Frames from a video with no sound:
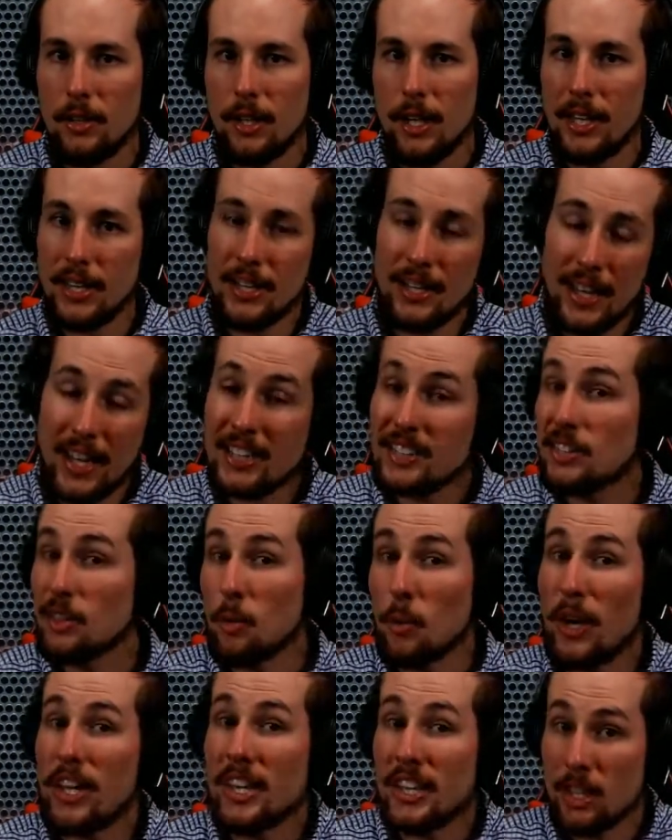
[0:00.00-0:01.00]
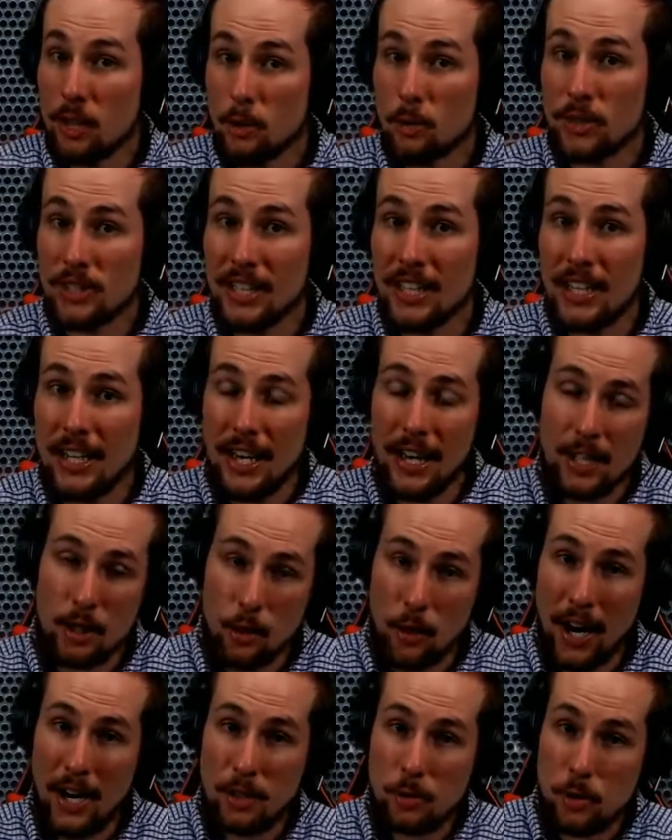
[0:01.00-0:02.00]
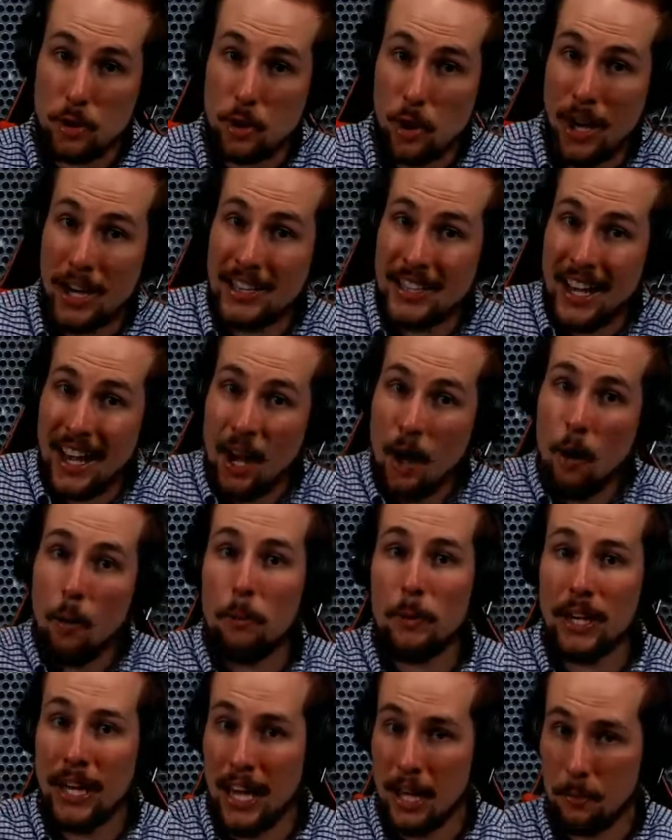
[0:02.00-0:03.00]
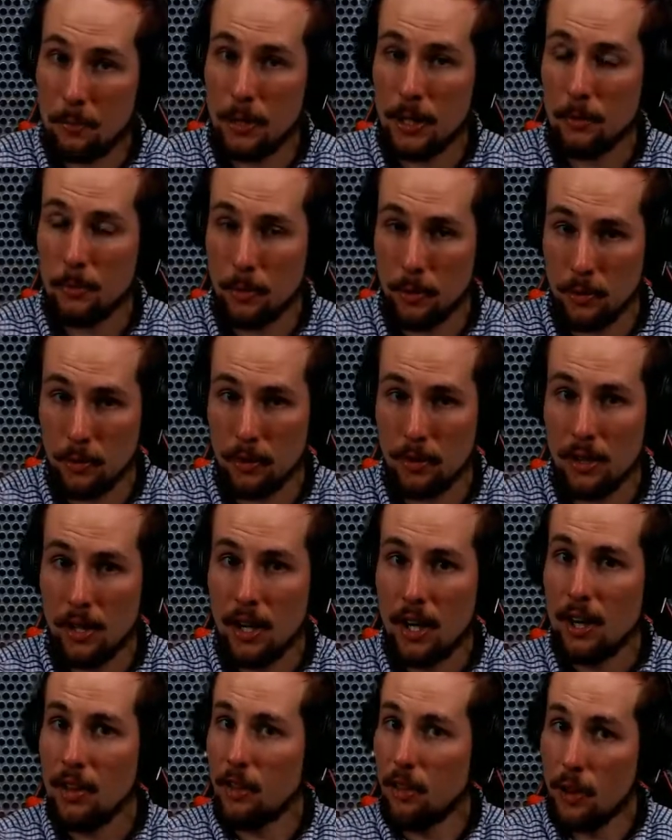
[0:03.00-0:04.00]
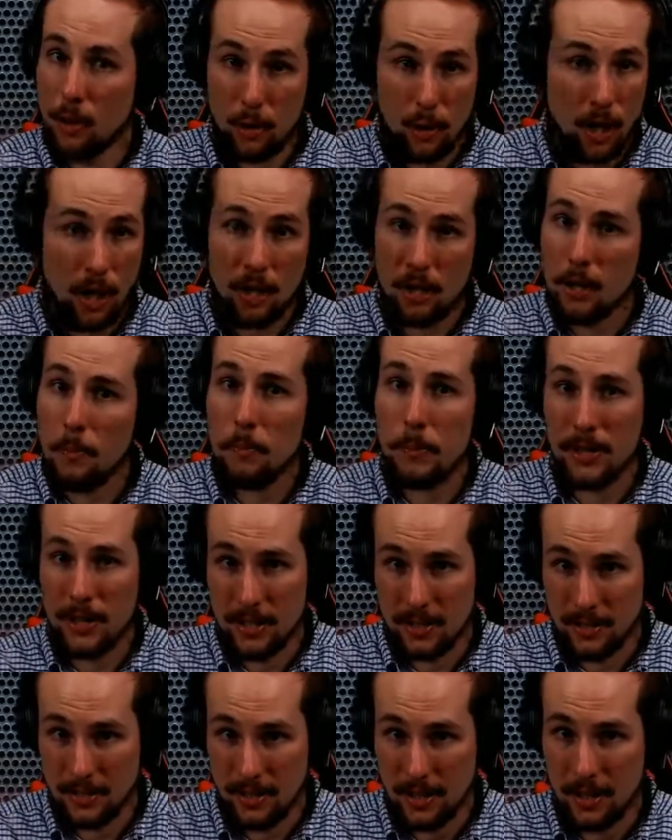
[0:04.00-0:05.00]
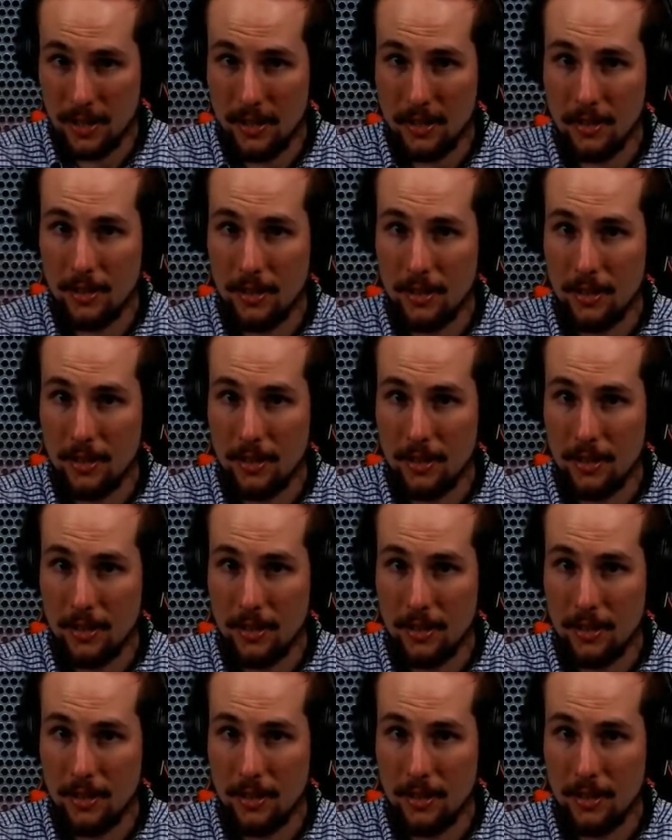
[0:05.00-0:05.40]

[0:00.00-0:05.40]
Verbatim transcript: and that that's the way that you see it, and you're actually trying to help gay people that are caught up in this sin